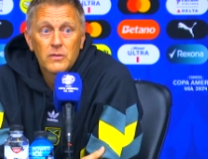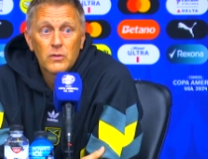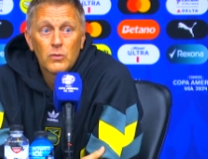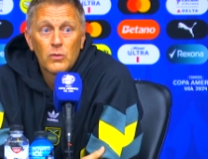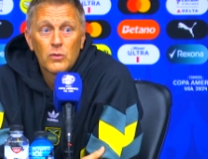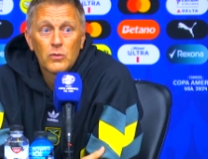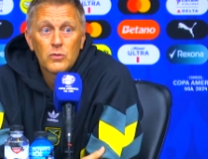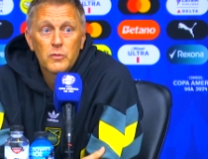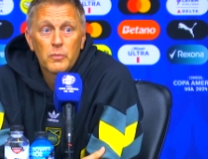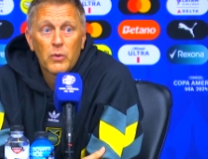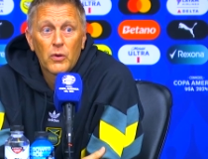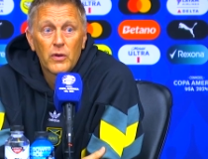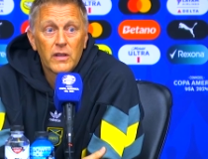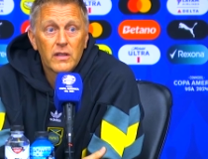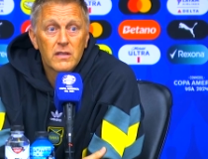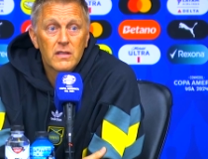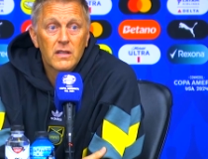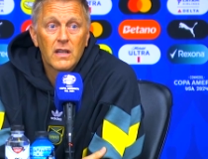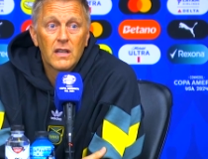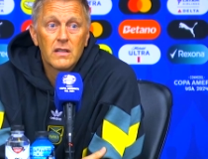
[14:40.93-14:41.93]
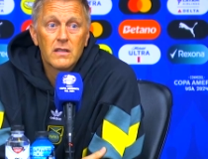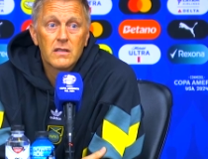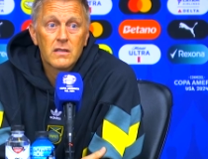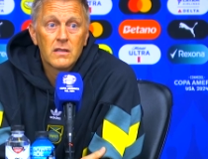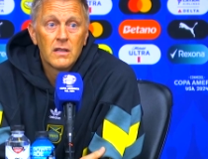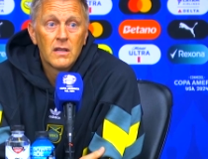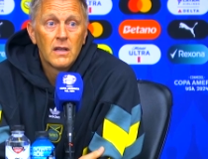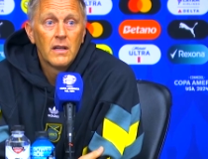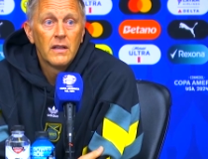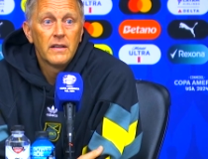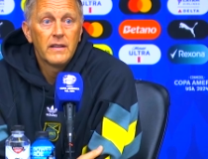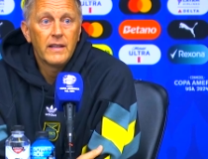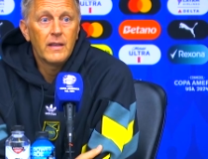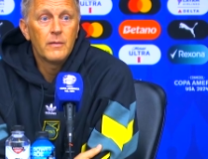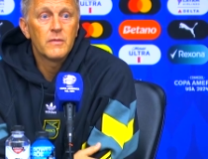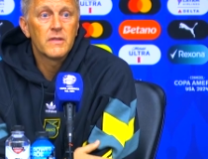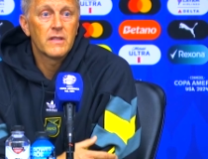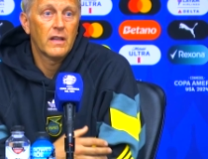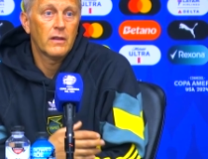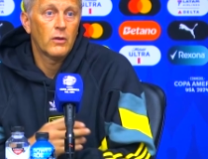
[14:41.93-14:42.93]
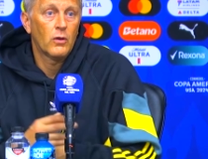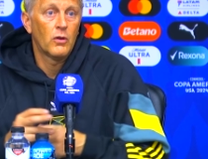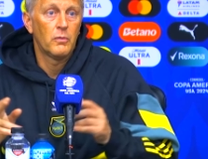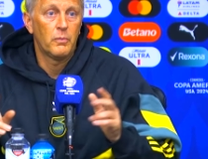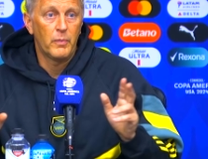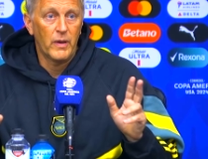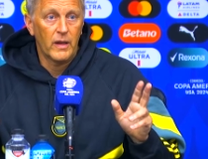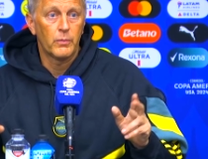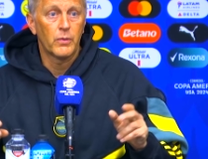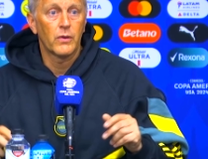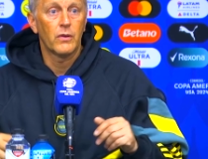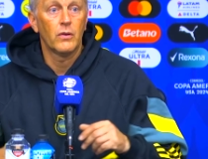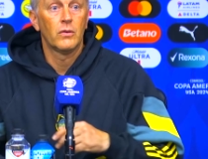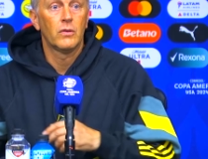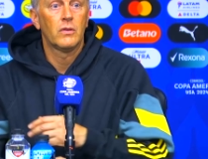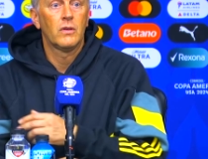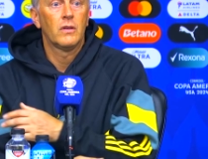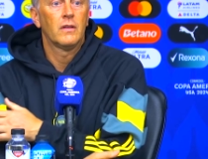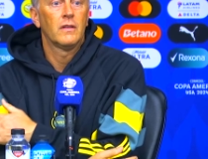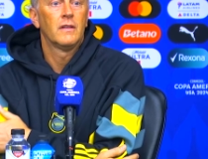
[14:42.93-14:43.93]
to lose points against teams that on paper look